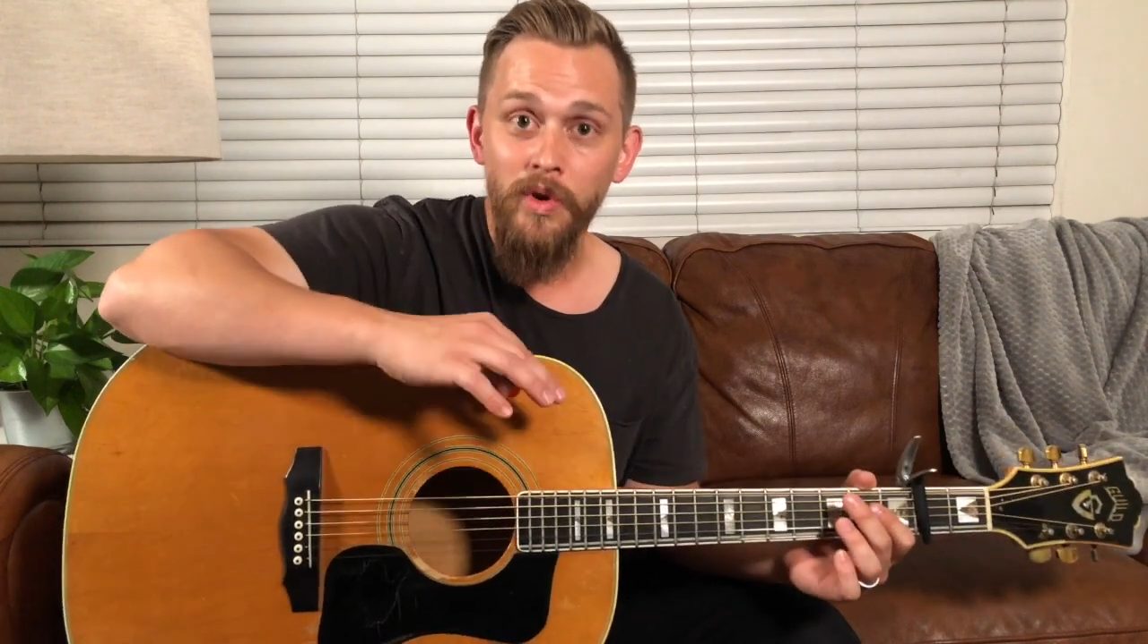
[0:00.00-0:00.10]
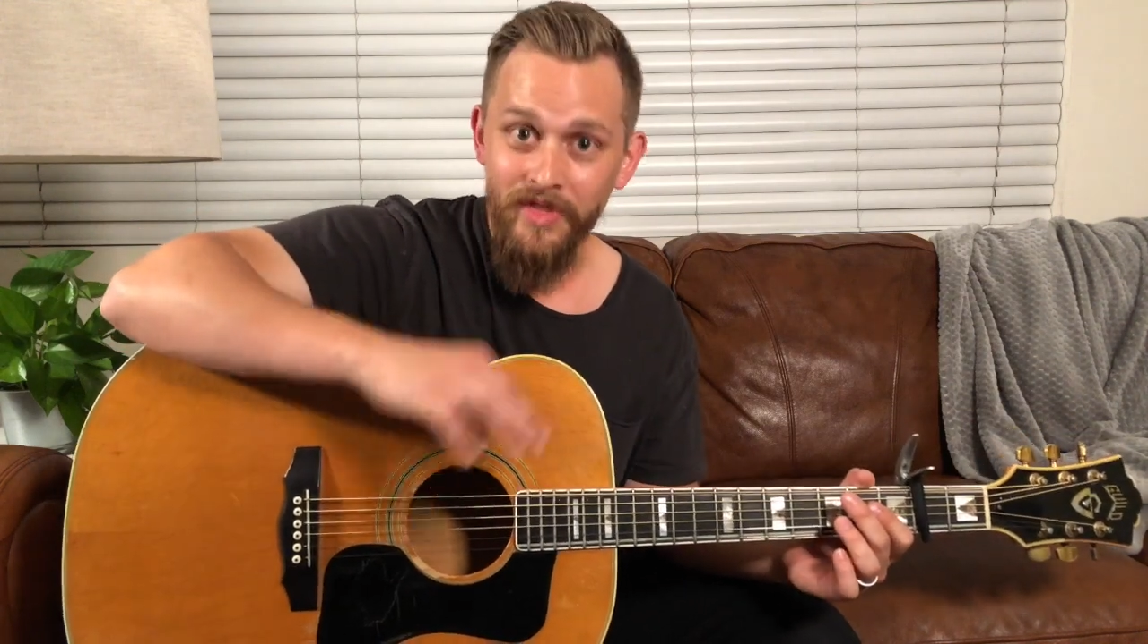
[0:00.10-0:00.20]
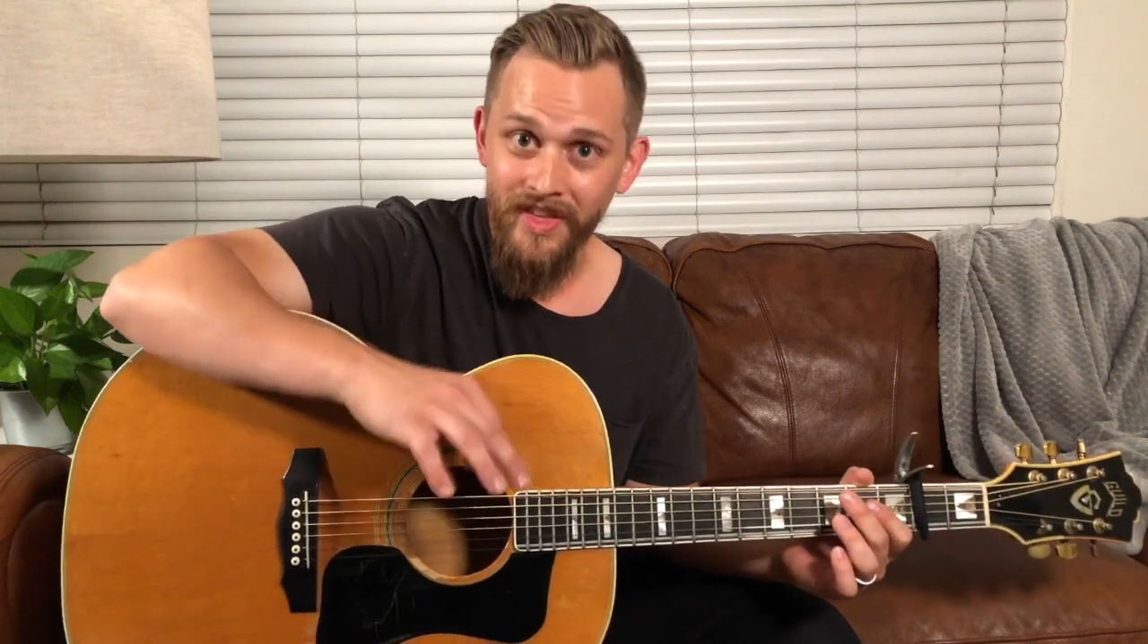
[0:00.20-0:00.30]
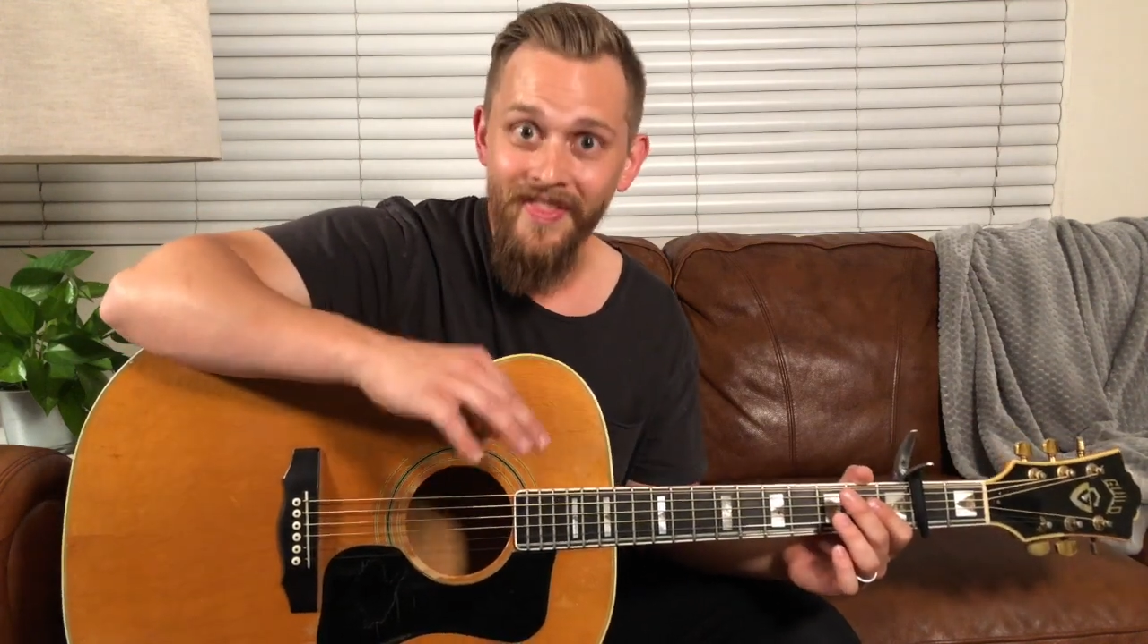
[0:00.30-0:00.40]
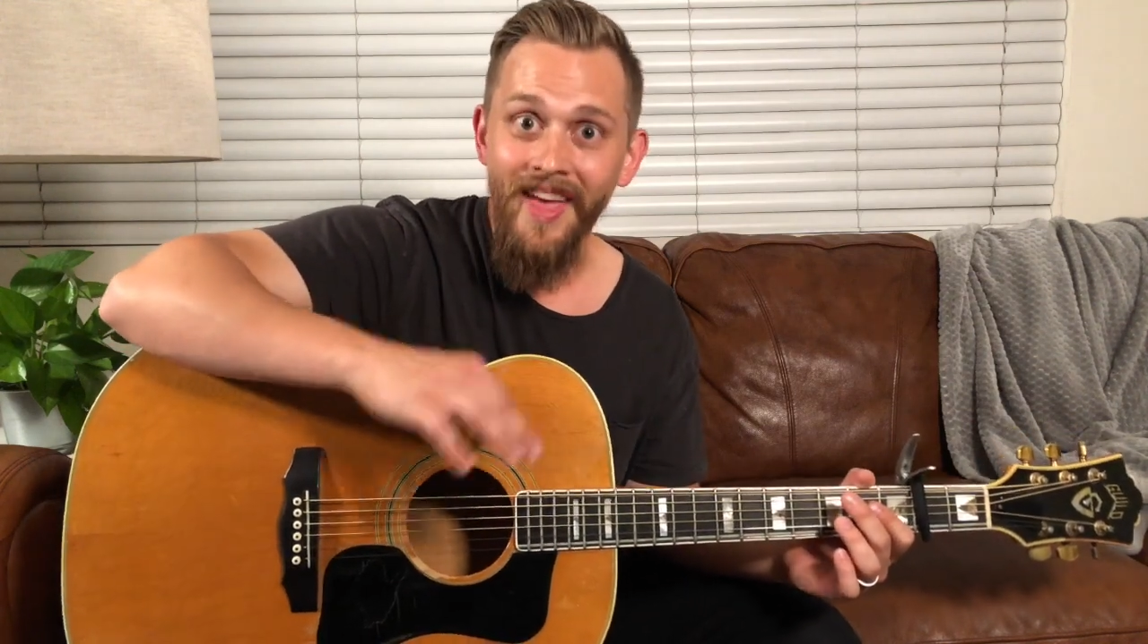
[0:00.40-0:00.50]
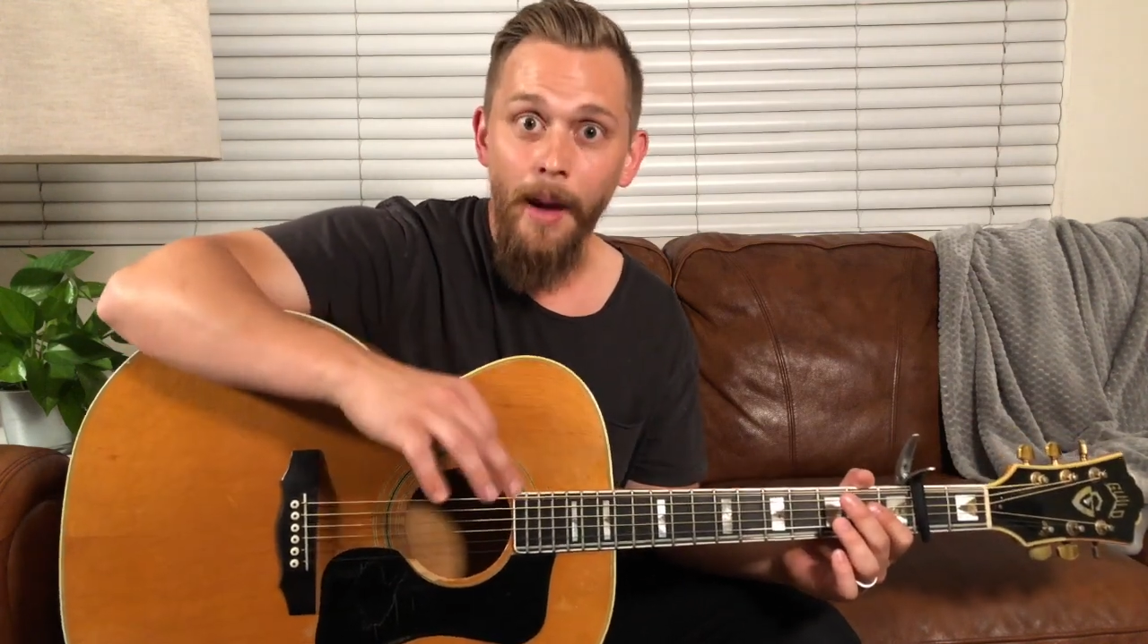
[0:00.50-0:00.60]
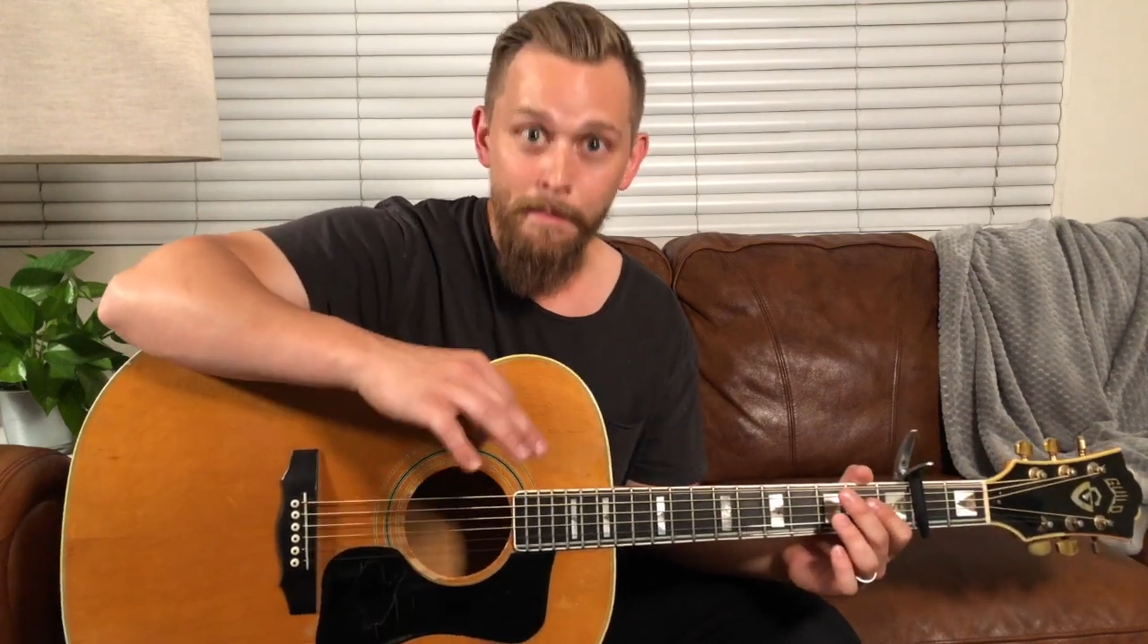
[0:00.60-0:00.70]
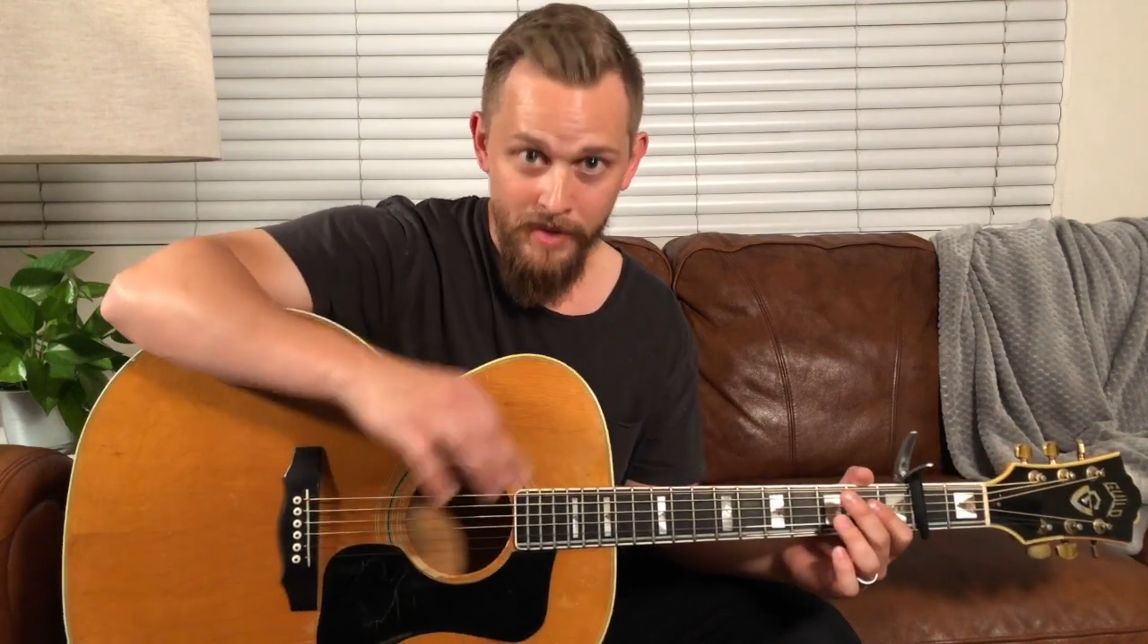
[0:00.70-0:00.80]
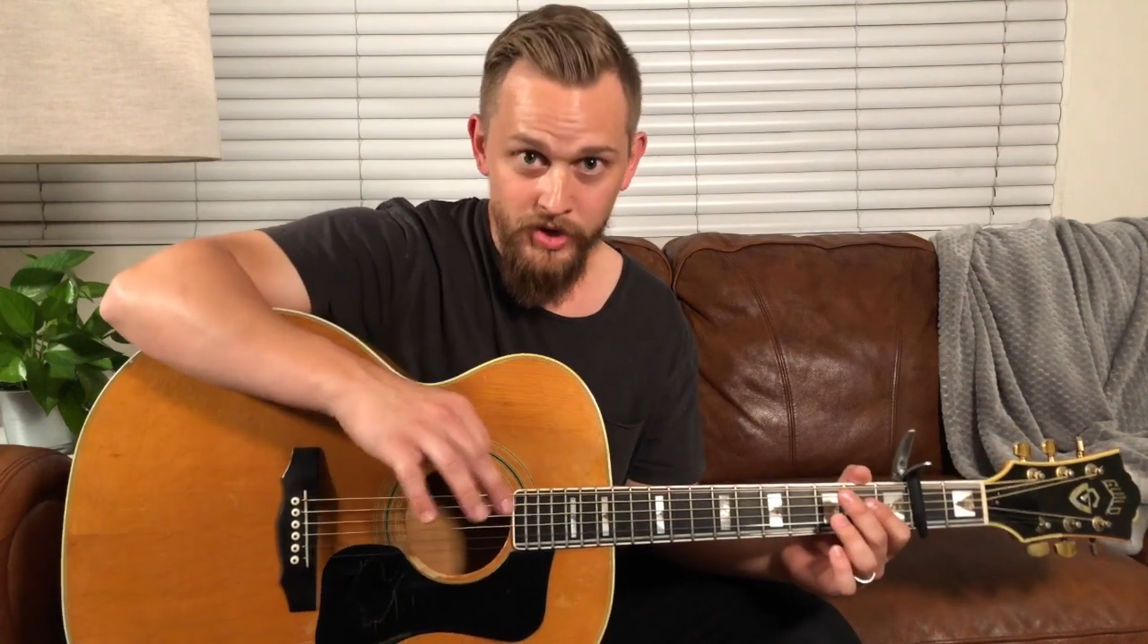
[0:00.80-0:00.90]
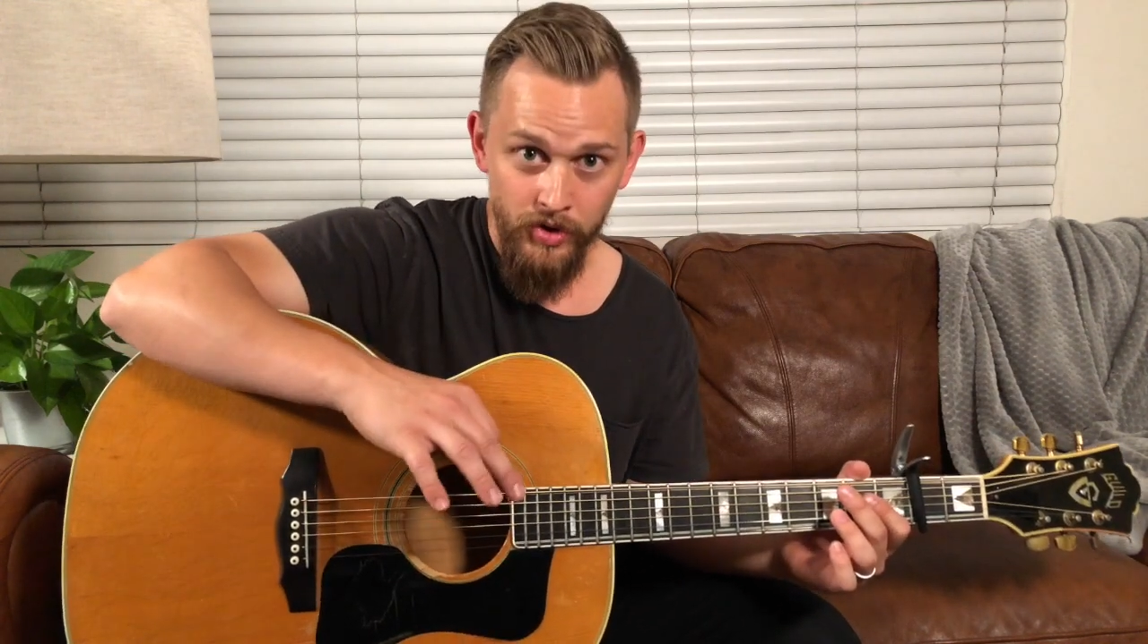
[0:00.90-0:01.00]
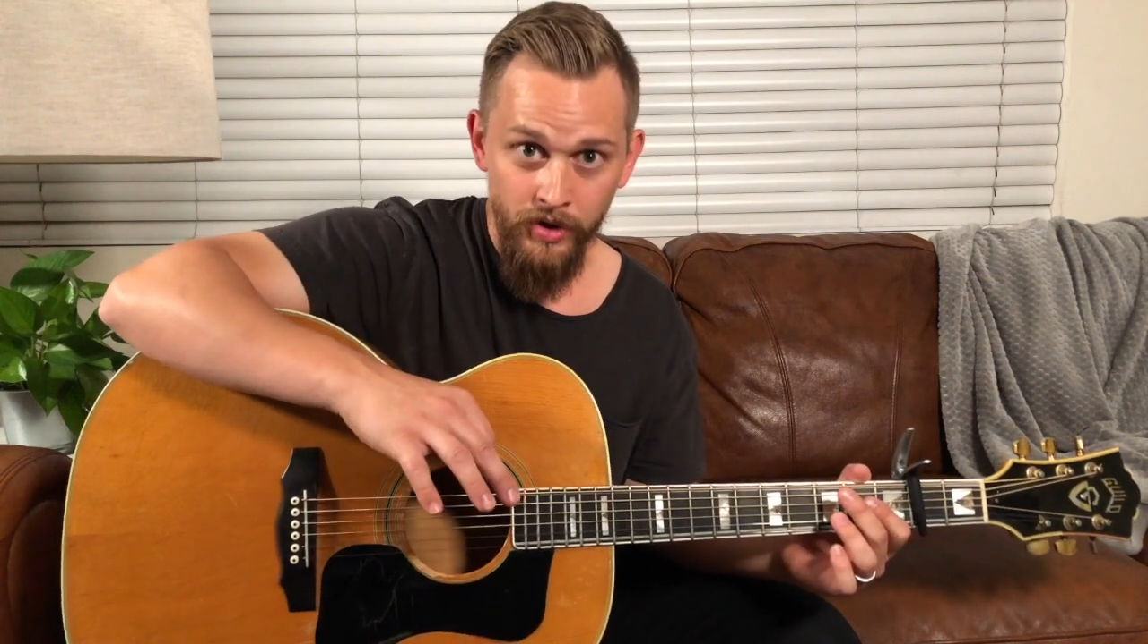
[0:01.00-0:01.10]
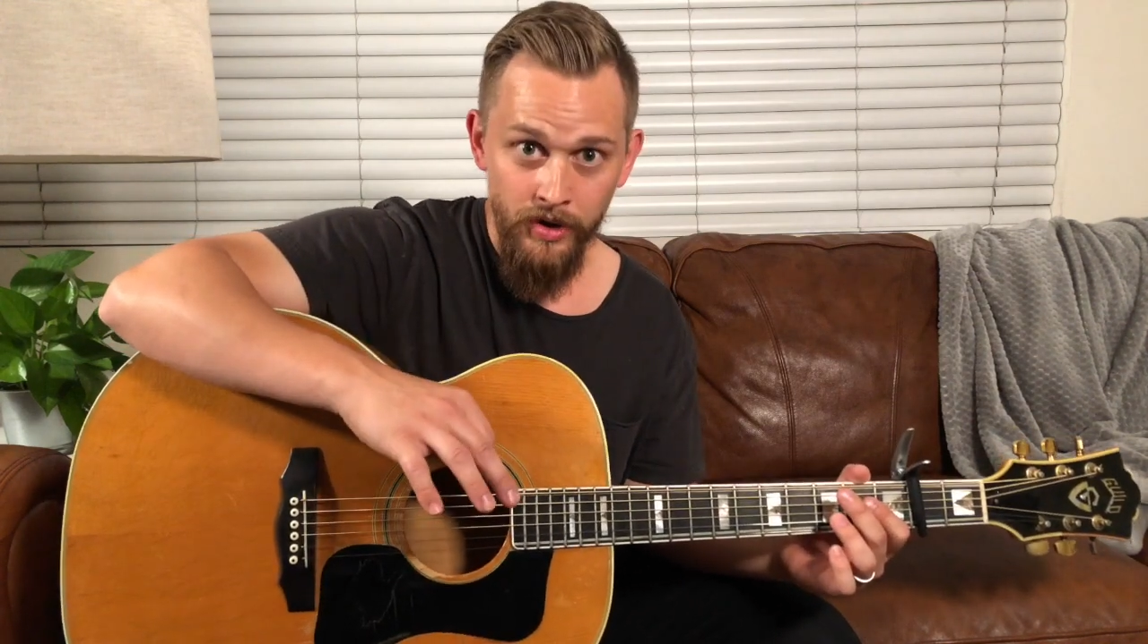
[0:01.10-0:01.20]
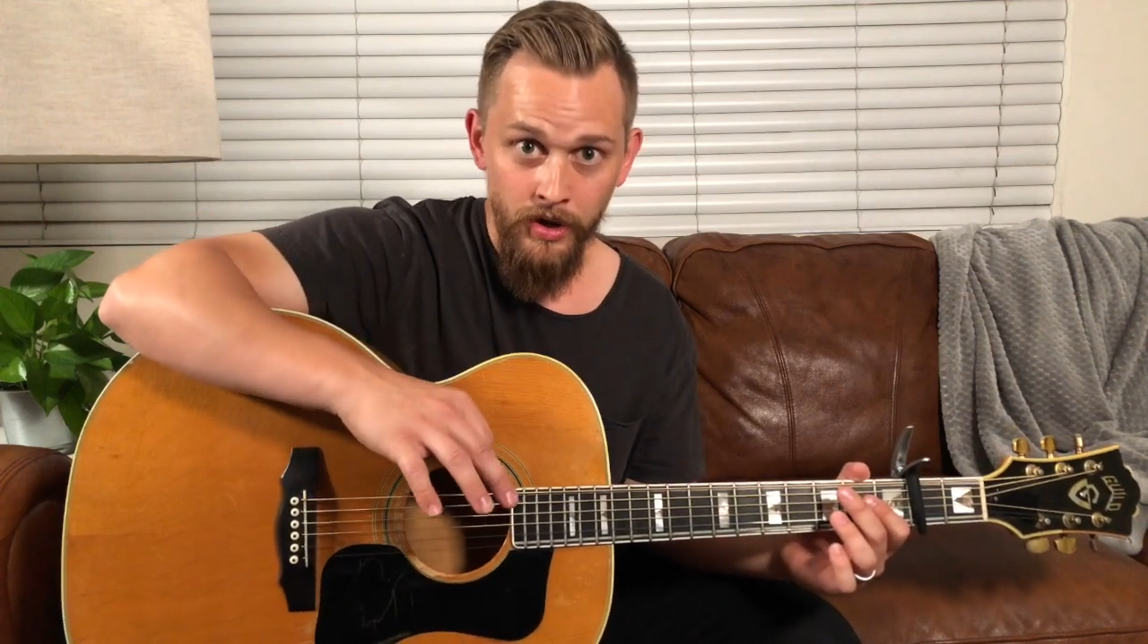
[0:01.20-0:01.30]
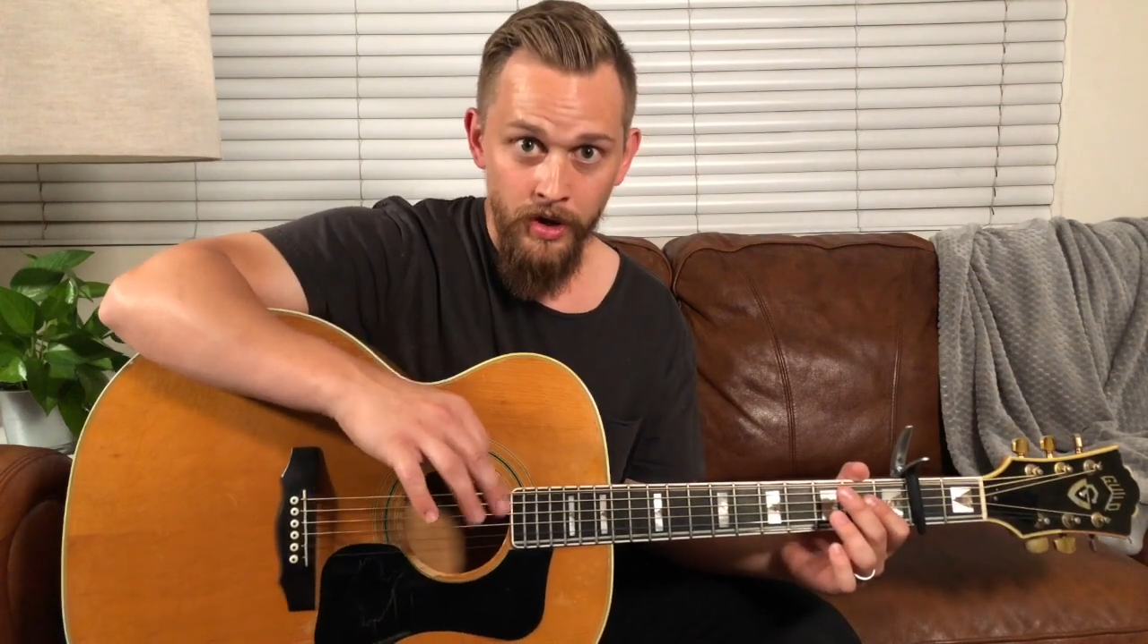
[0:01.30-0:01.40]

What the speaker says: within that measure.